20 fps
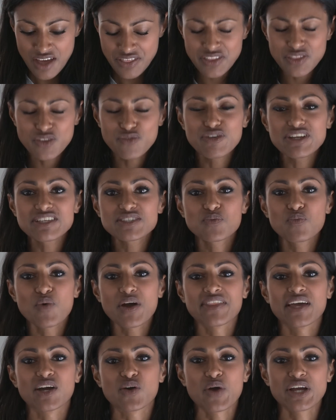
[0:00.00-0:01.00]
I think the reason
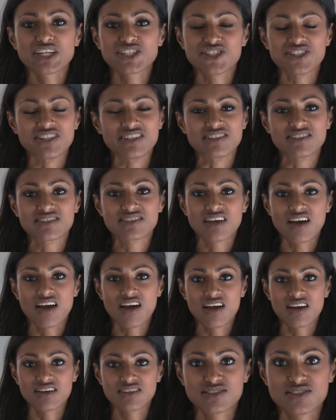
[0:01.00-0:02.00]
why that question is
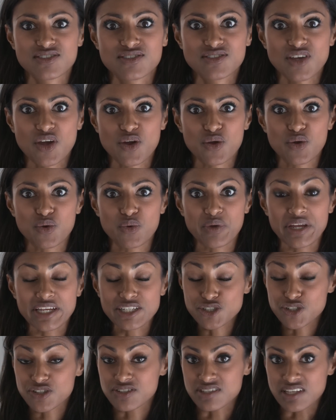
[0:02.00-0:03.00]
so
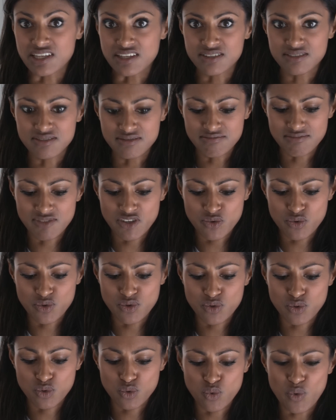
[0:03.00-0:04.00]
interesting and
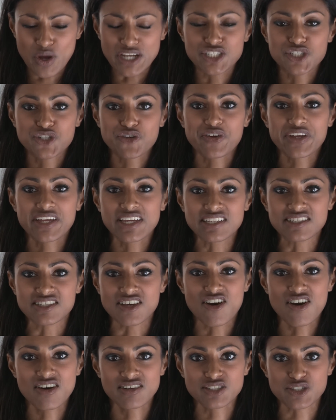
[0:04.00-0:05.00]
quite tricky
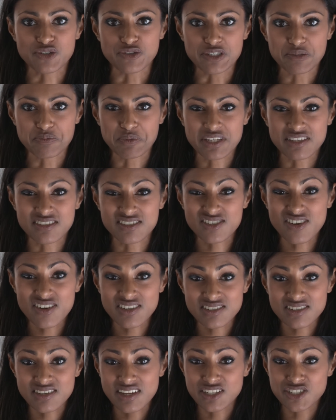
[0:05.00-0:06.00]
to answer is because
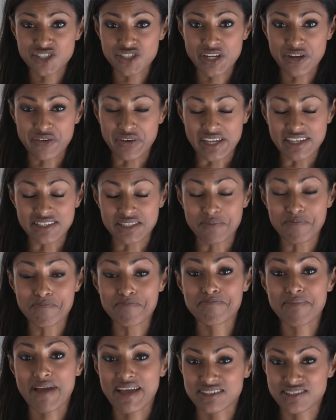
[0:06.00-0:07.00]
science and engineering is a
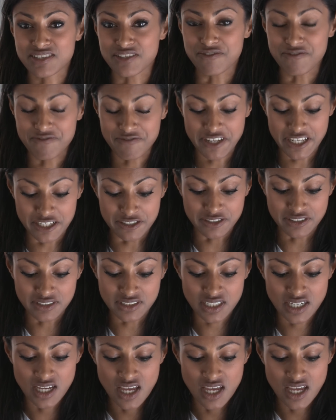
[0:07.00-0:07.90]
massive field.